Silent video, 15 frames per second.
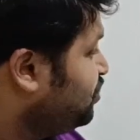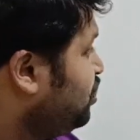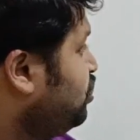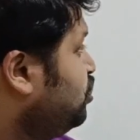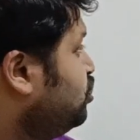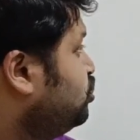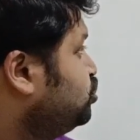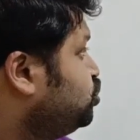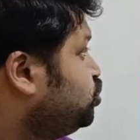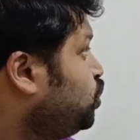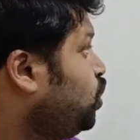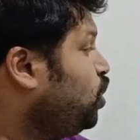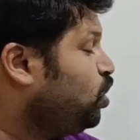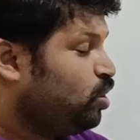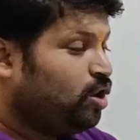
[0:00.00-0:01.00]

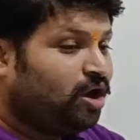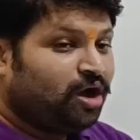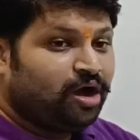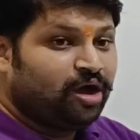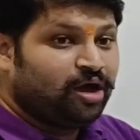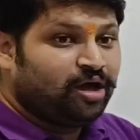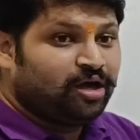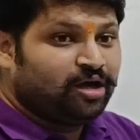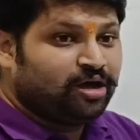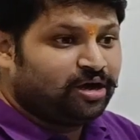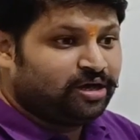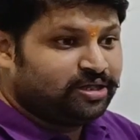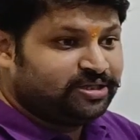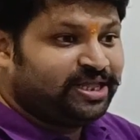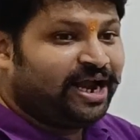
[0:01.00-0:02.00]
So
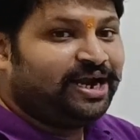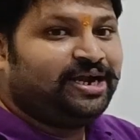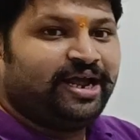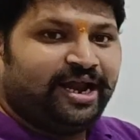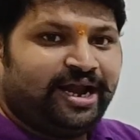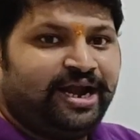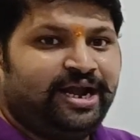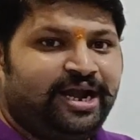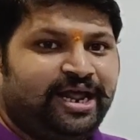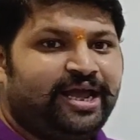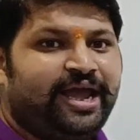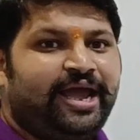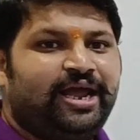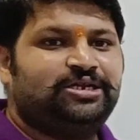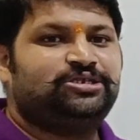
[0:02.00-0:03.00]
that
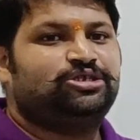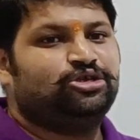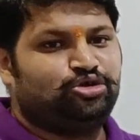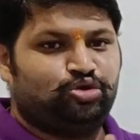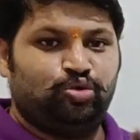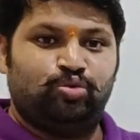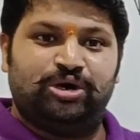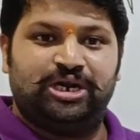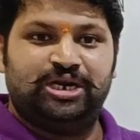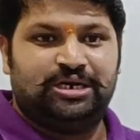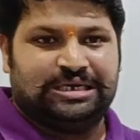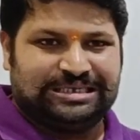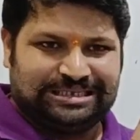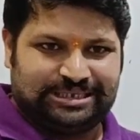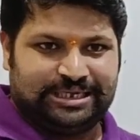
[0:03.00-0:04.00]
indicates to one
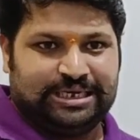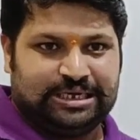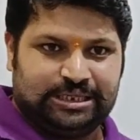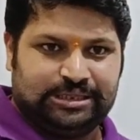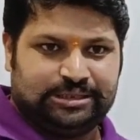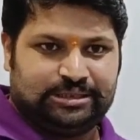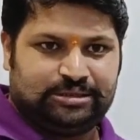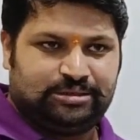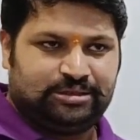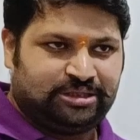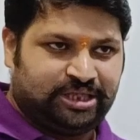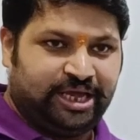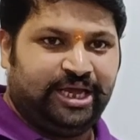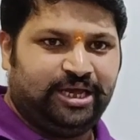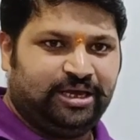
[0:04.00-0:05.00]
single
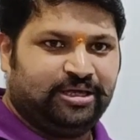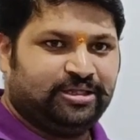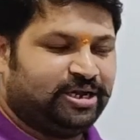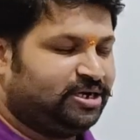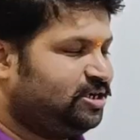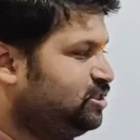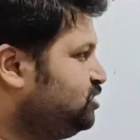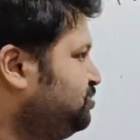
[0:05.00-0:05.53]
thing, that is my